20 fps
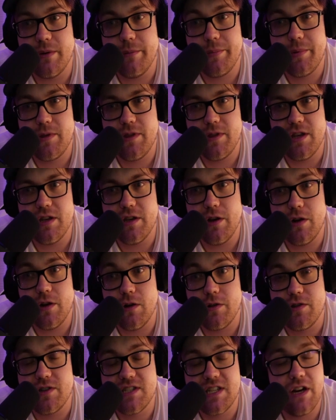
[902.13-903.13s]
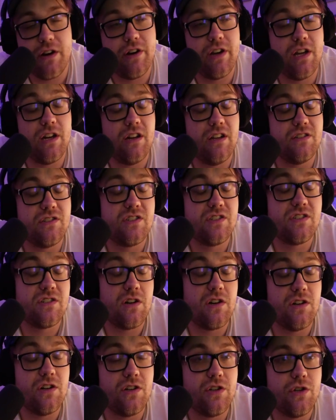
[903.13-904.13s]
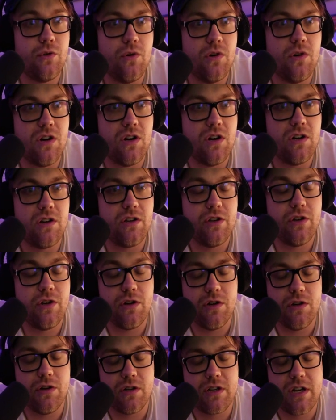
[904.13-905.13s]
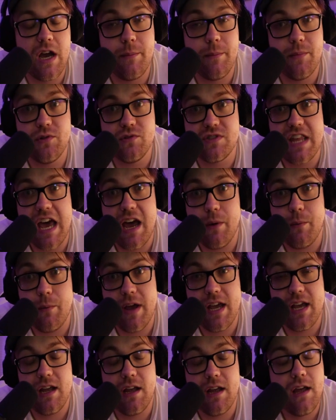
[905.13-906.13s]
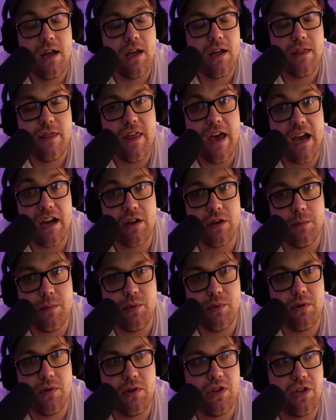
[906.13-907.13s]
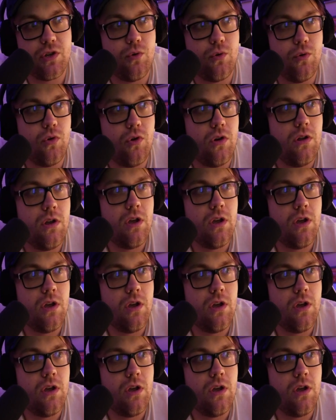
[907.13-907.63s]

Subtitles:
the Earth Sarian and start your combos that way. That could be really cool.